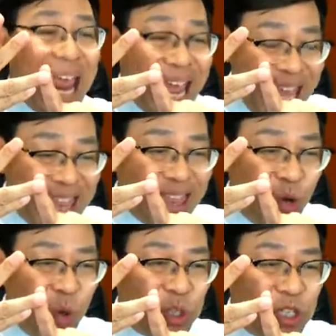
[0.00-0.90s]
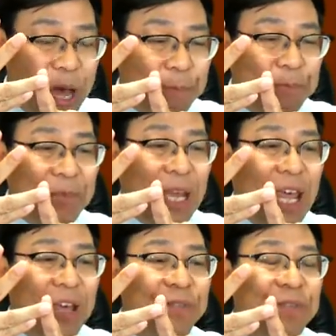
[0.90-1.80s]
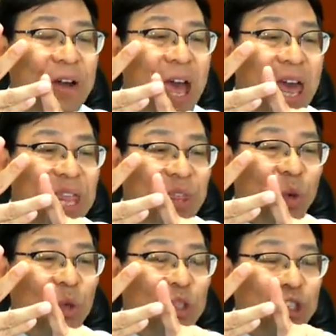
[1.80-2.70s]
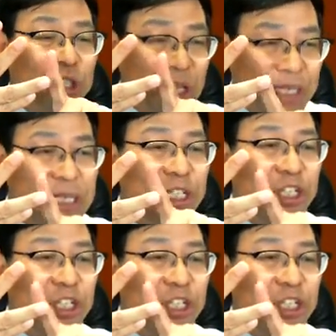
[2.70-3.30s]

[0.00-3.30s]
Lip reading: in those jobs, if those certain